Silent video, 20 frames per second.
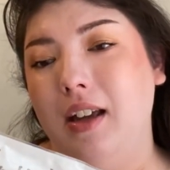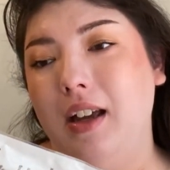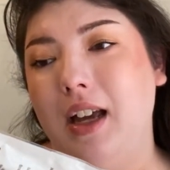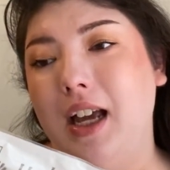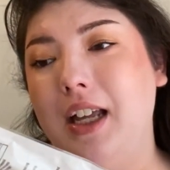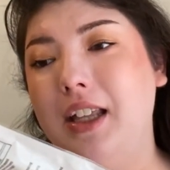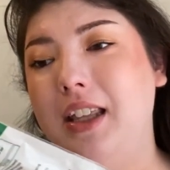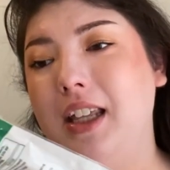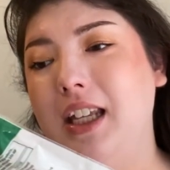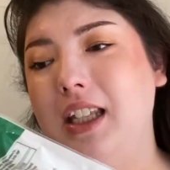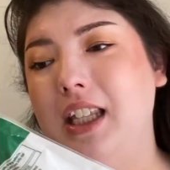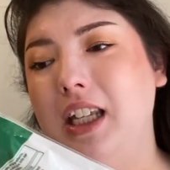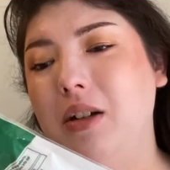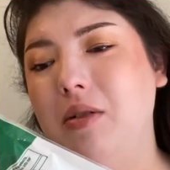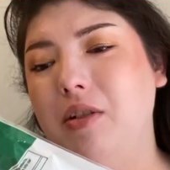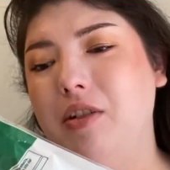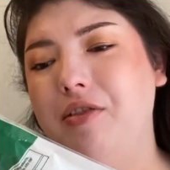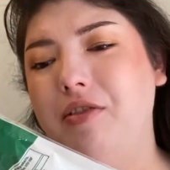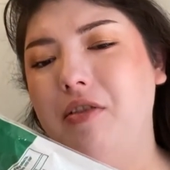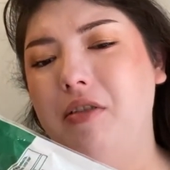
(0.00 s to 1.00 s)
I think they
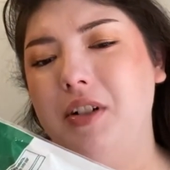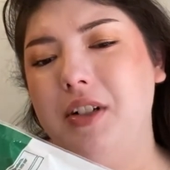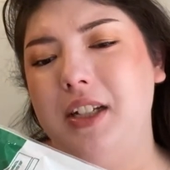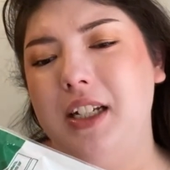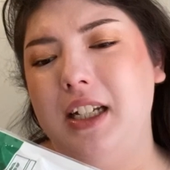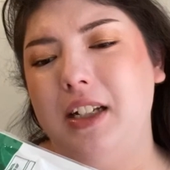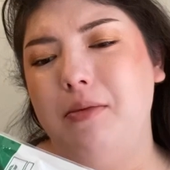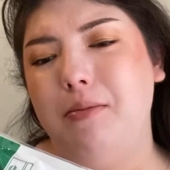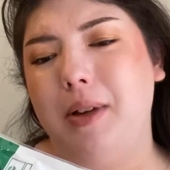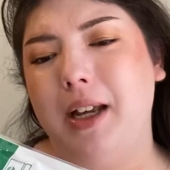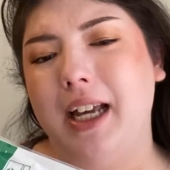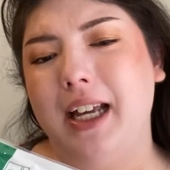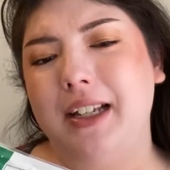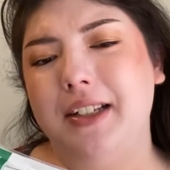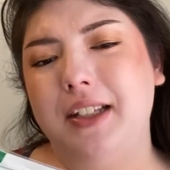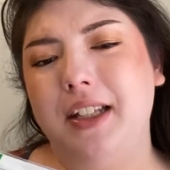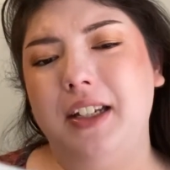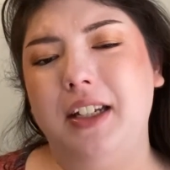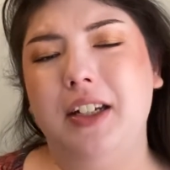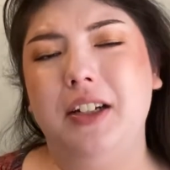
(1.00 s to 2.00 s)
were 14
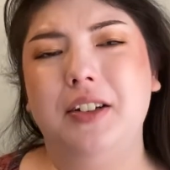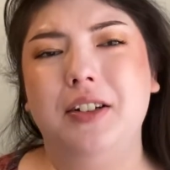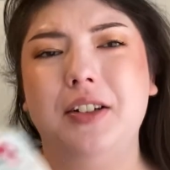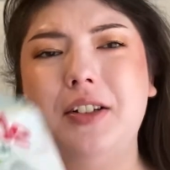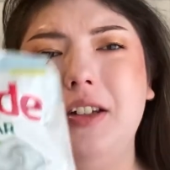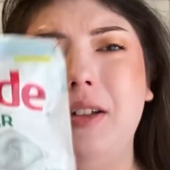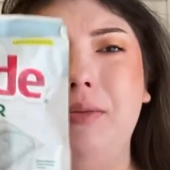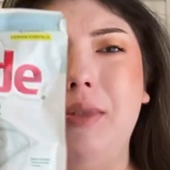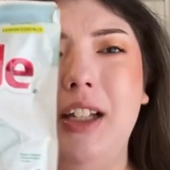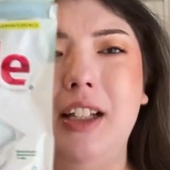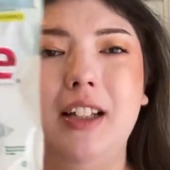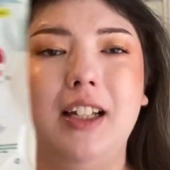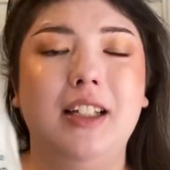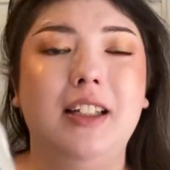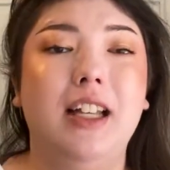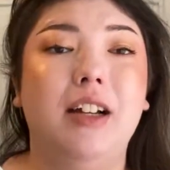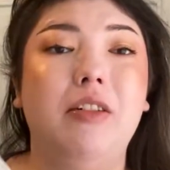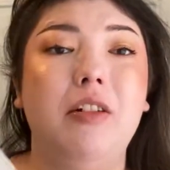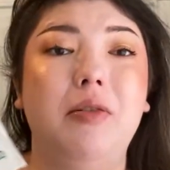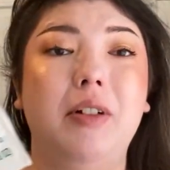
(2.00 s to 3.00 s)
packs in here or something like
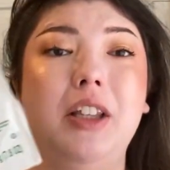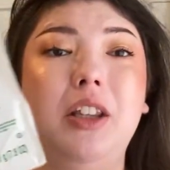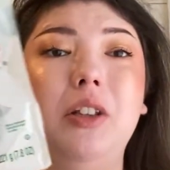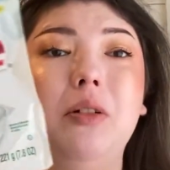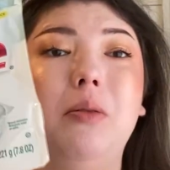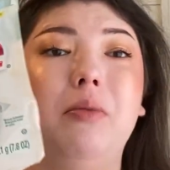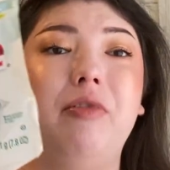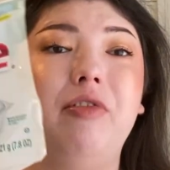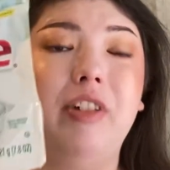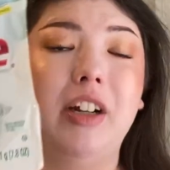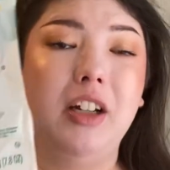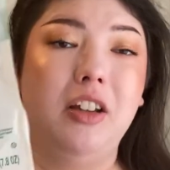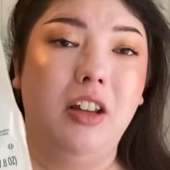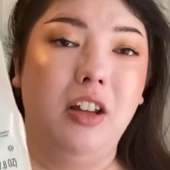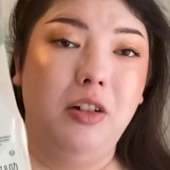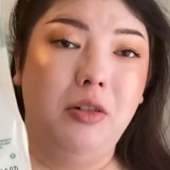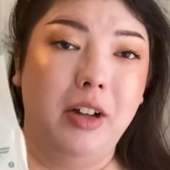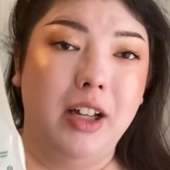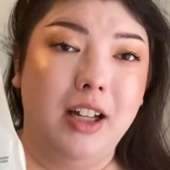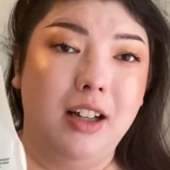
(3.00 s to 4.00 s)
that. We went through them fairly
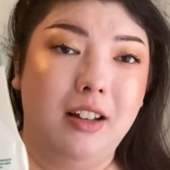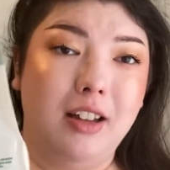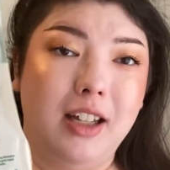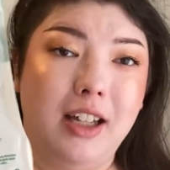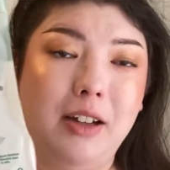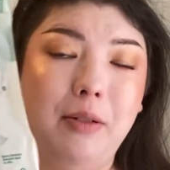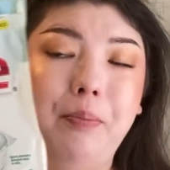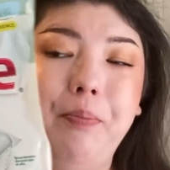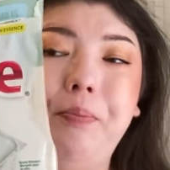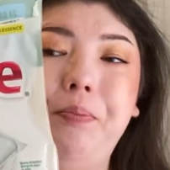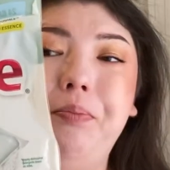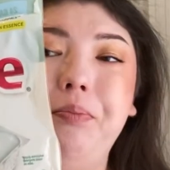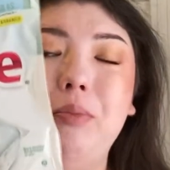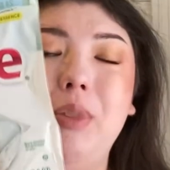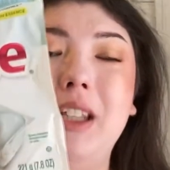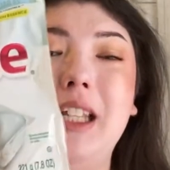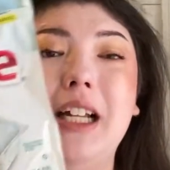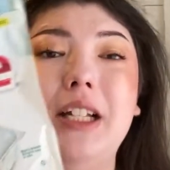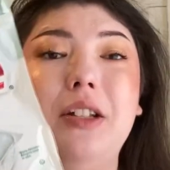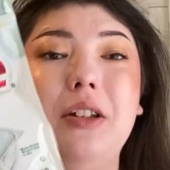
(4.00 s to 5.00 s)
quickly,
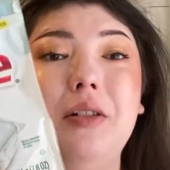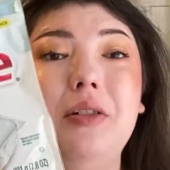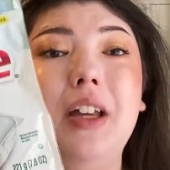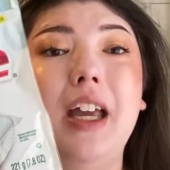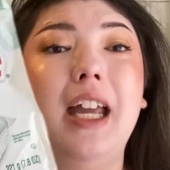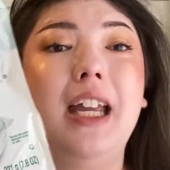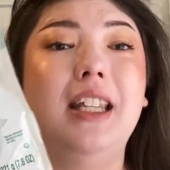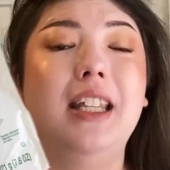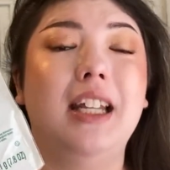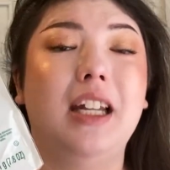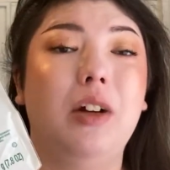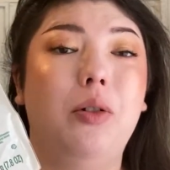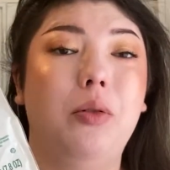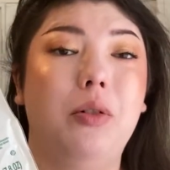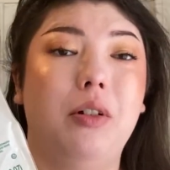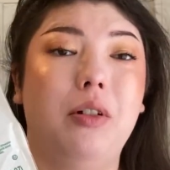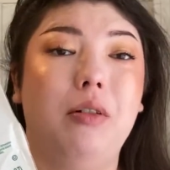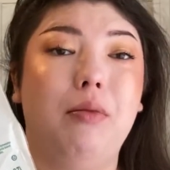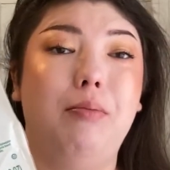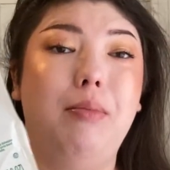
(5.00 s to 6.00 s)
but that's okay. And then I
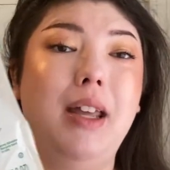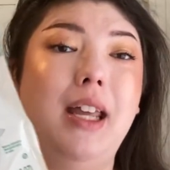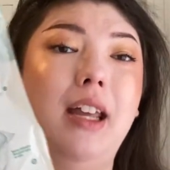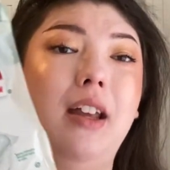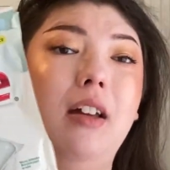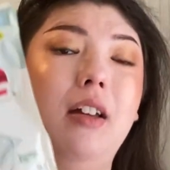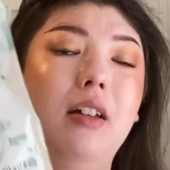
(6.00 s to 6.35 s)
ordered a big